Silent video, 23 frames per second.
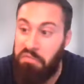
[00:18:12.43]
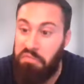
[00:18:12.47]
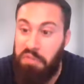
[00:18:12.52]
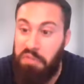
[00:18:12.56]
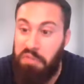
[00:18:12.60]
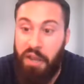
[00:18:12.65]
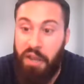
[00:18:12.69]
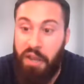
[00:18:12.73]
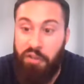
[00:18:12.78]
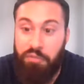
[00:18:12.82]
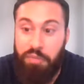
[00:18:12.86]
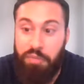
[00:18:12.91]

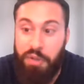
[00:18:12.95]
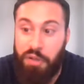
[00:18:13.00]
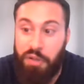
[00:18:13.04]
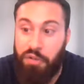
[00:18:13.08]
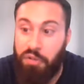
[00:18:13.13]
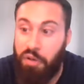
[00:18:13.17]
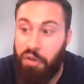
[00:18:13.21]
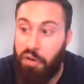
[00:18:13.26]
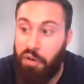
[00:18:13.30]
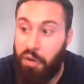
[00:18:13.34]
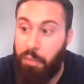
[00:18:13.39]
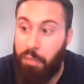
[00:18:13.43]
They have
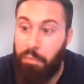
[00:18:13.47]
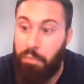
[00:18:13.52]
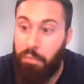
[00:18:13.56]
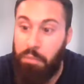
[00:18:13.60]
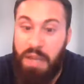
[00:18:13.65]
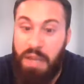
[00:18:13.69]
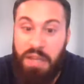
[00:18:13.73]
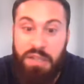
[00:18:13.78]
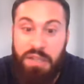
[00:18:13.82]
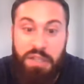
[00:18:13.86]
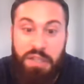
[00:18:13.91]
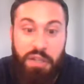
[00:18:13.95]
been
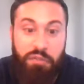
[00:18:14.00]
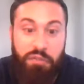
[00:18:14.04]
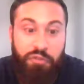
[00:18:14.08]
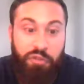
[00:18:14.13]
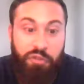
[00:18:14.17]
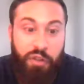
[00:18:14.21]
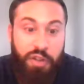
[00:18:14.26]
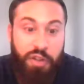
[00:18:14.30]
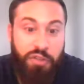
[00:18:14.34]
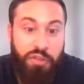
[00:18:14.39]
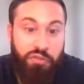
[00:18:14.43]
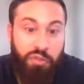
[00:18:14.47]
amazing
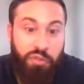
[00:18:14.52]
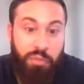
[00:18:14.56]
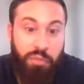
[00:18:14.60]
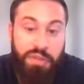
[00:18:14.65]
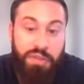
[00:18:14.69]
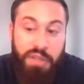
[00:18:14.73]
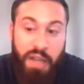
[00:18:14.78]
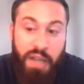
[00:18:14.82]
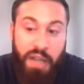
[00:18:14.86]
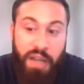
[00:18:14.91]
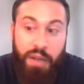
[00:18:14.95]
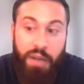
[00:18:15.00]
friends from
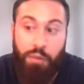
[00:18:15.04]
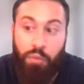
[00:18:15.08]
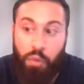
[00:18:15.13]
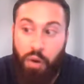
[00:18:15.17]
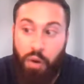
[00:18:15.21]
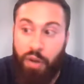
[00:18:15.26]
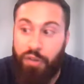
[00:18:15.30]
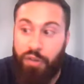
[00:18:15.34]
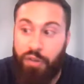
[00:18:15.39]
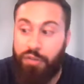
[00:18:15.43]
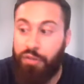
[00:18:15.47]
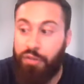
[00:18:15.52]
day
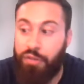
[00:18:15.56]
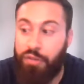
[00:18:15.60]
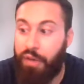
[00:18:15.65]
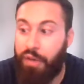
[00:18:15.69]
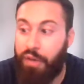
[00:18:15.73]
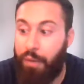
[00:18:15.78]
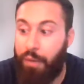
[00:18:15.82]
one, dude.